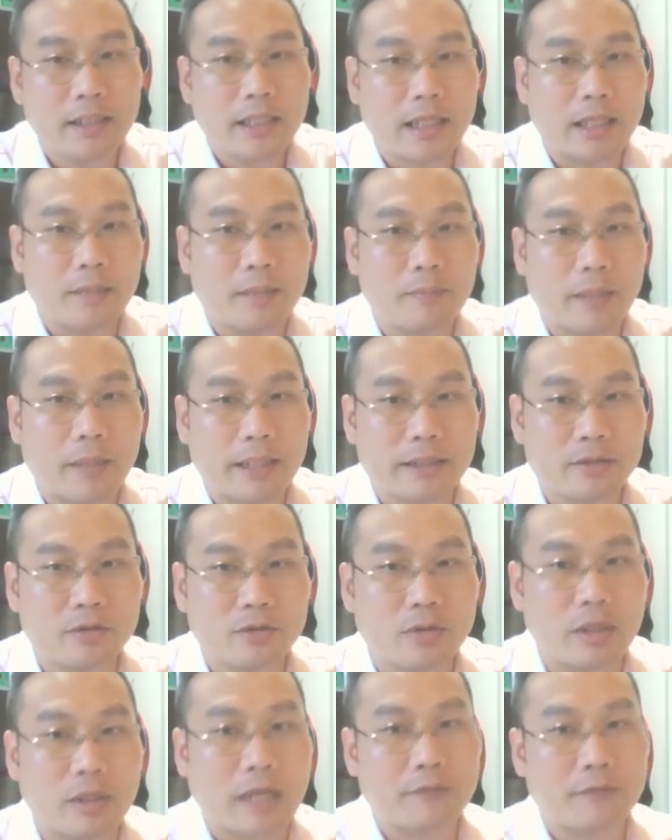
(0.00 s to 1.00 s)
But, you
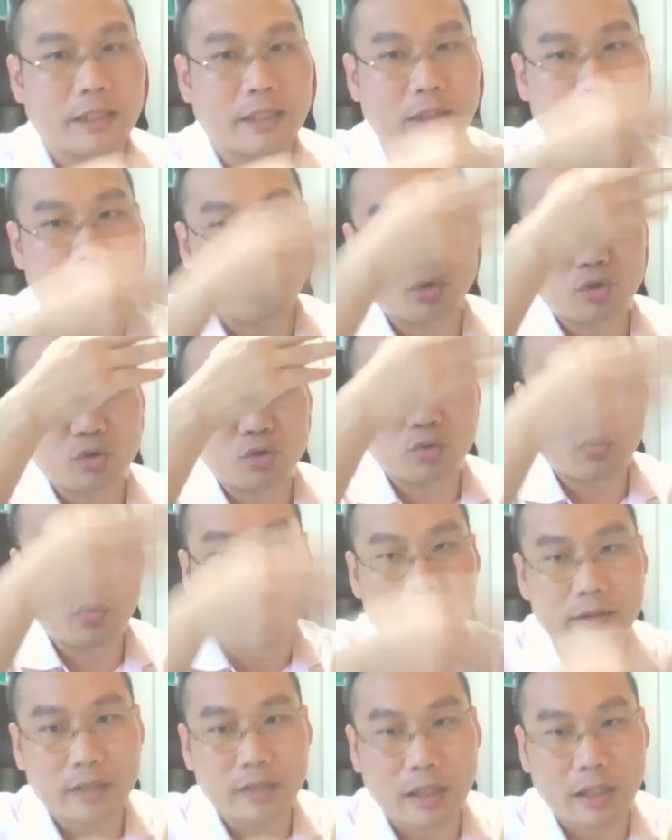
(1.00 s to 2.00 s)
know, after I go through
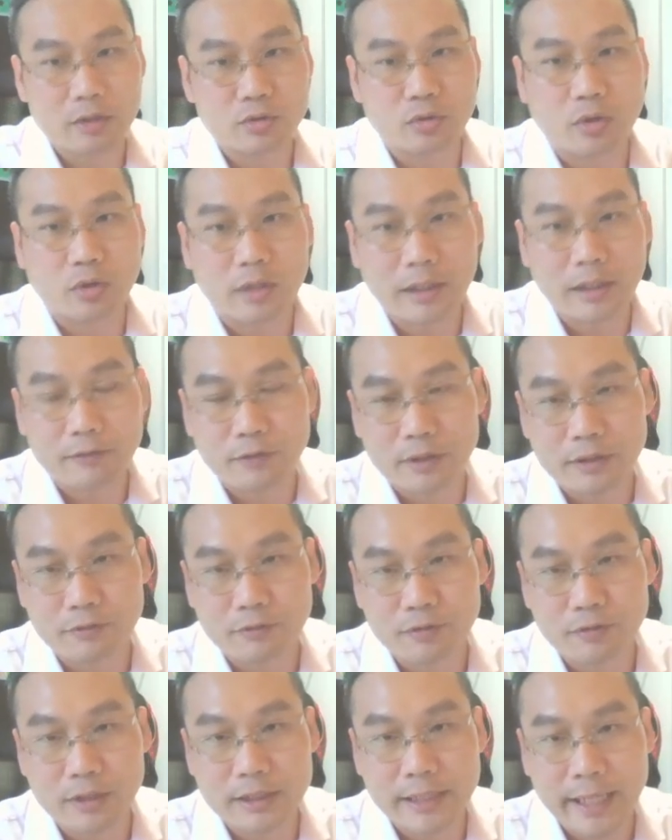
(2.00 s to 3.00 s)
one round to collect for the
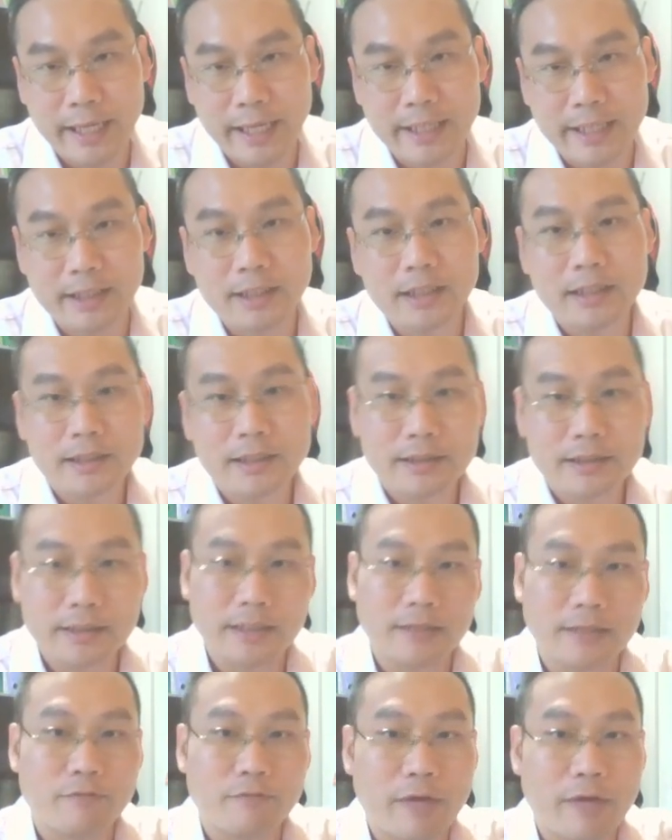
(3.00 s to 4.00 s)
first hand,
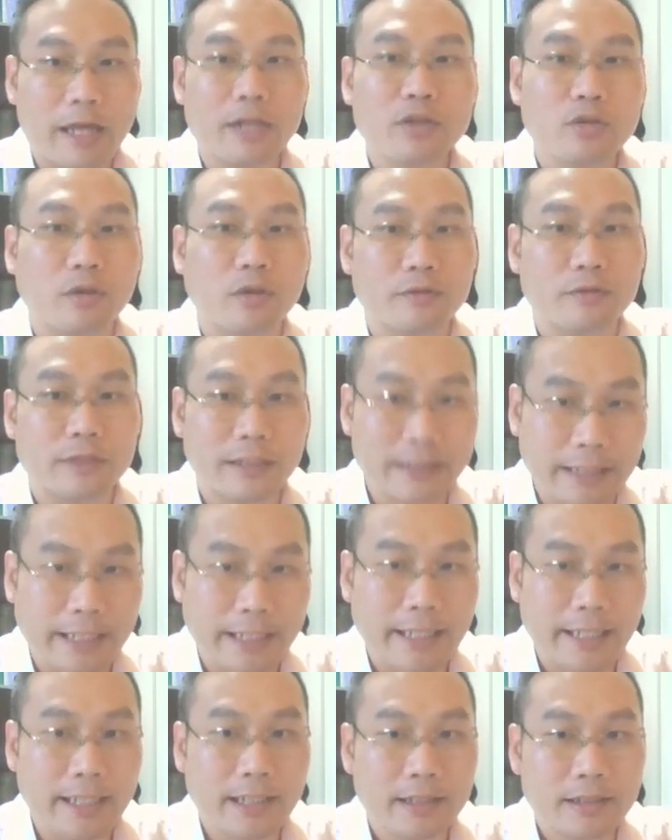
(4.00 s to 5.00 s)
the value of the
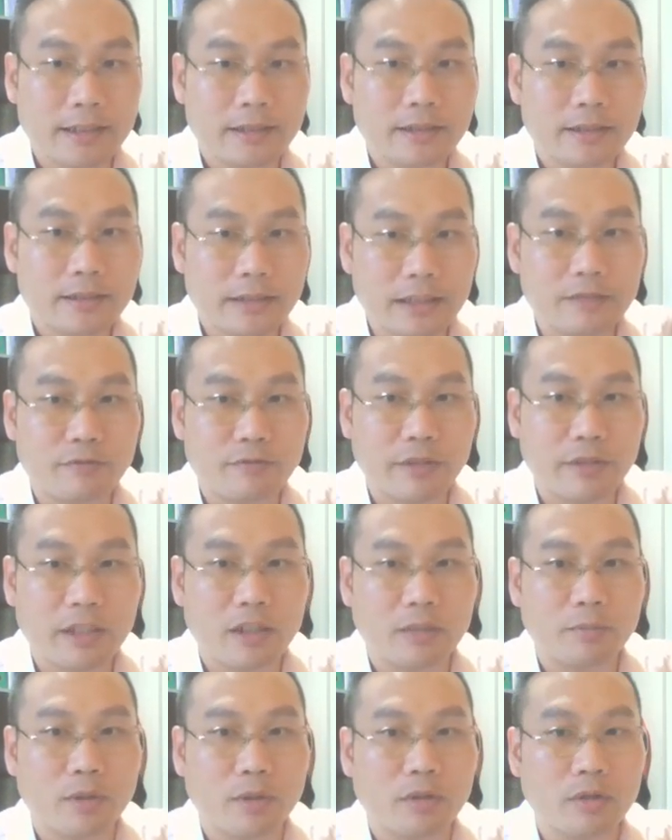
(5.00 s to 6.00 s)
day, this
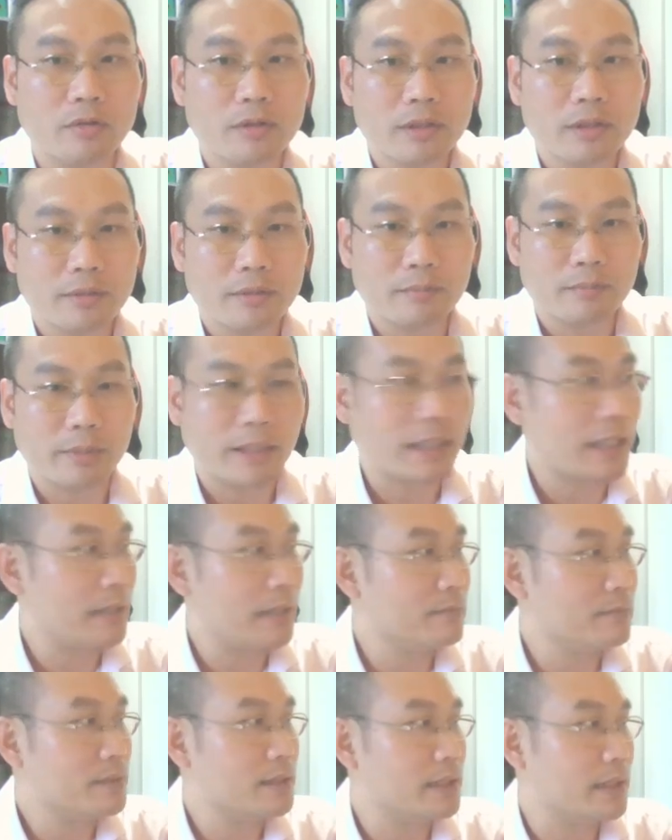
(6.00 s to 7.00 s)
variable
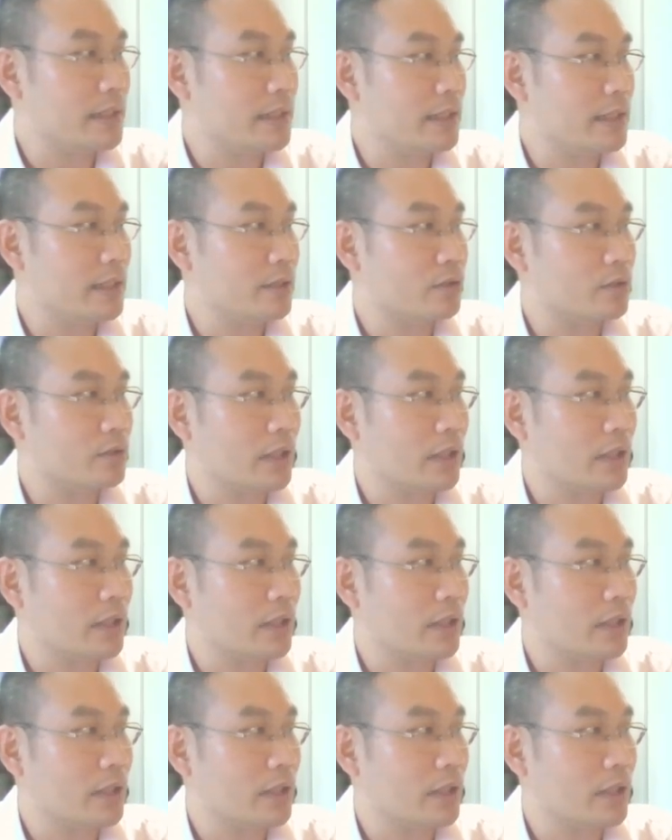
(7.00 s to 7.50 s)
becomes the